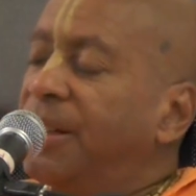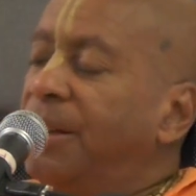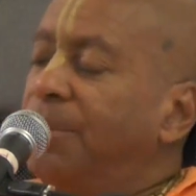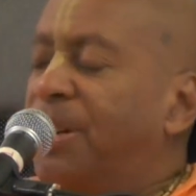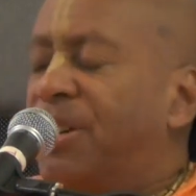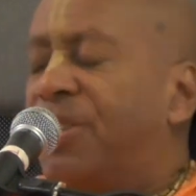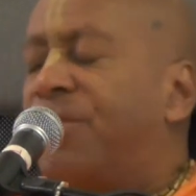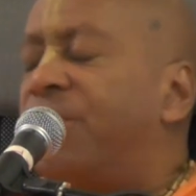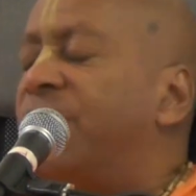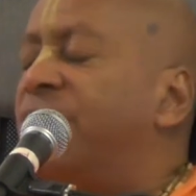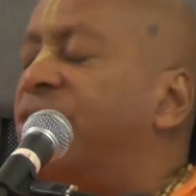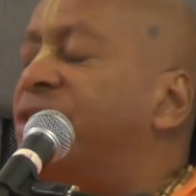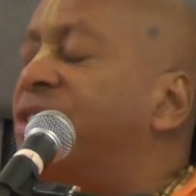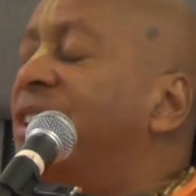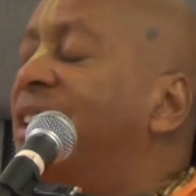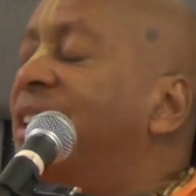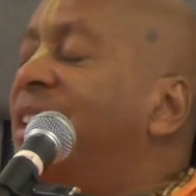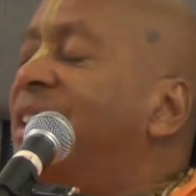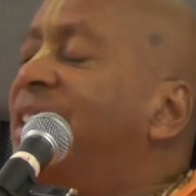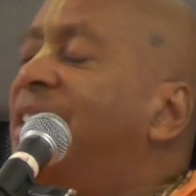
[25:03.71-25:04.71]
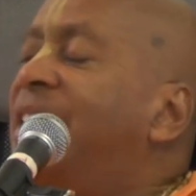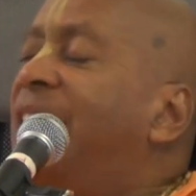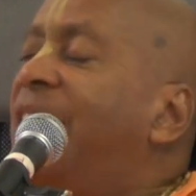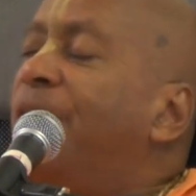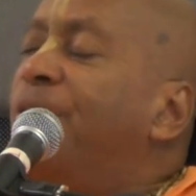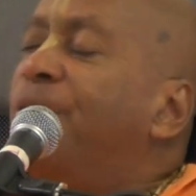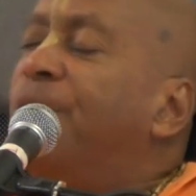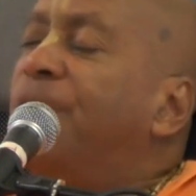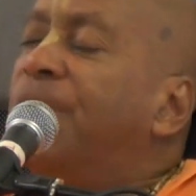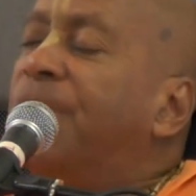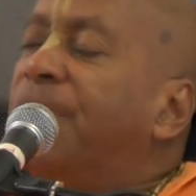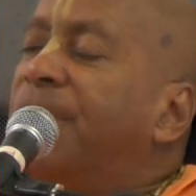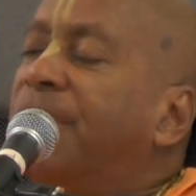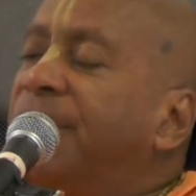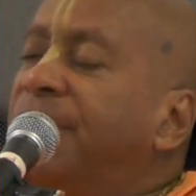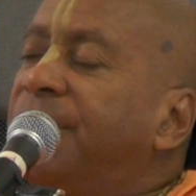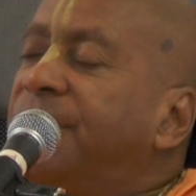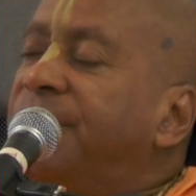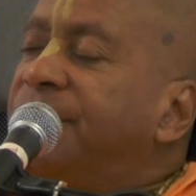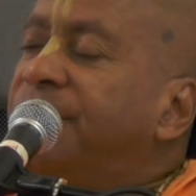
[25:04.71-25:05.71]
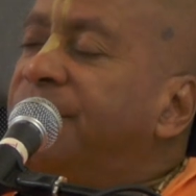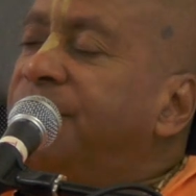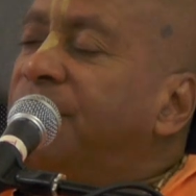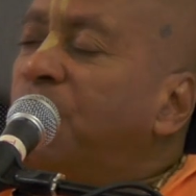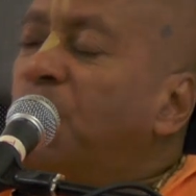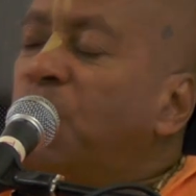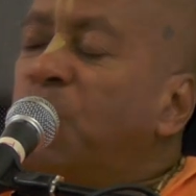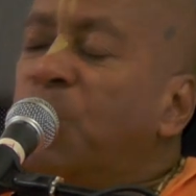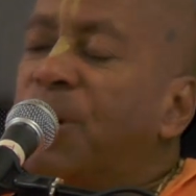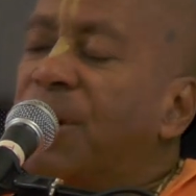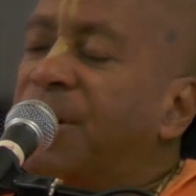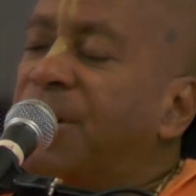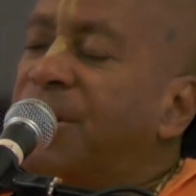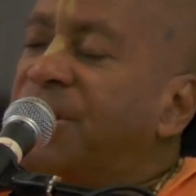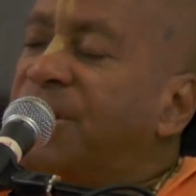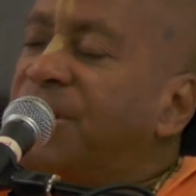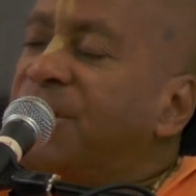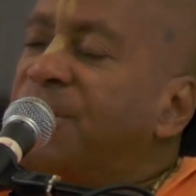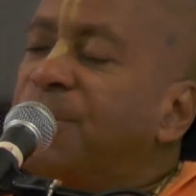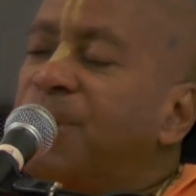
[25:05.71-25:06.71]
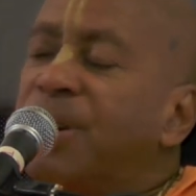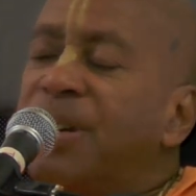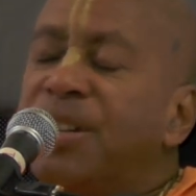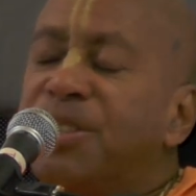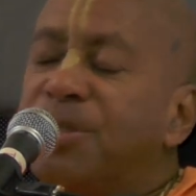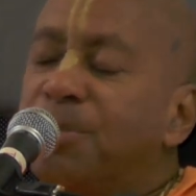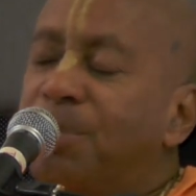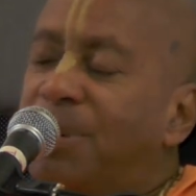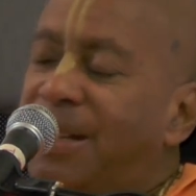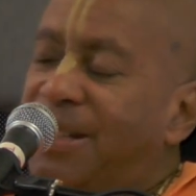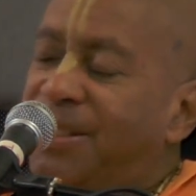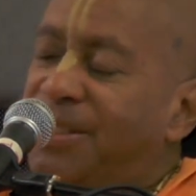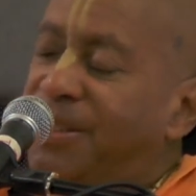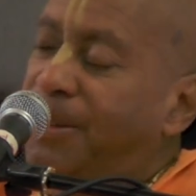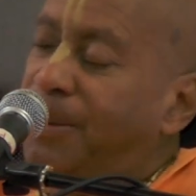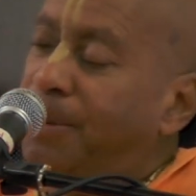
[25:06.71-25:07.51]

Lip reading: But Krishna never works for his pleasure.